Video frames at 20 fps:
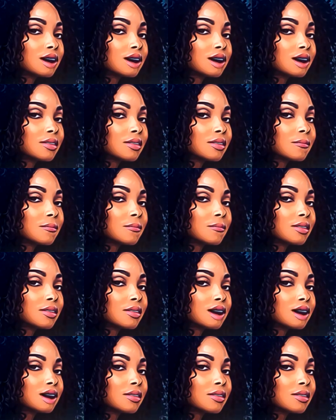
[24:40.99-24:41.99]
And even
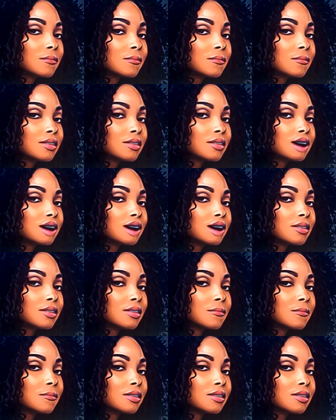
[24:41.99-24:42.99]
though she knows
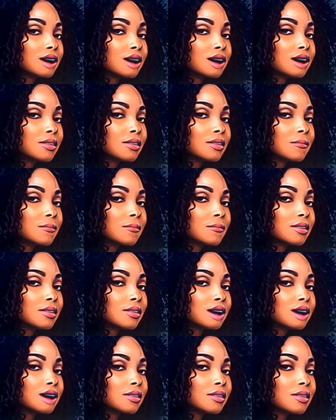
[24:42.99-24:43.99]
tears don't
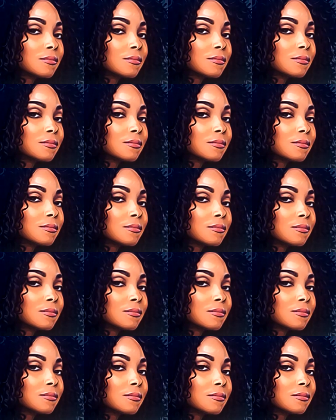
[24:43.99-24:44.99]
equal weak,
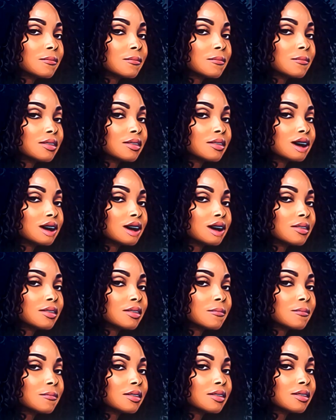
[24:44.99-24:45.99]
that's how she sees
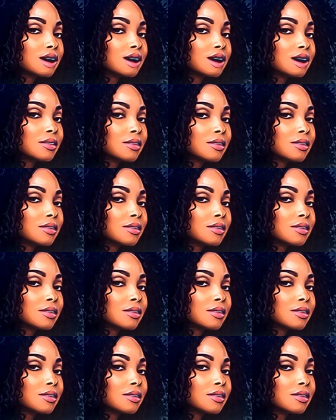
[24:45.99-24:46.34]
tears.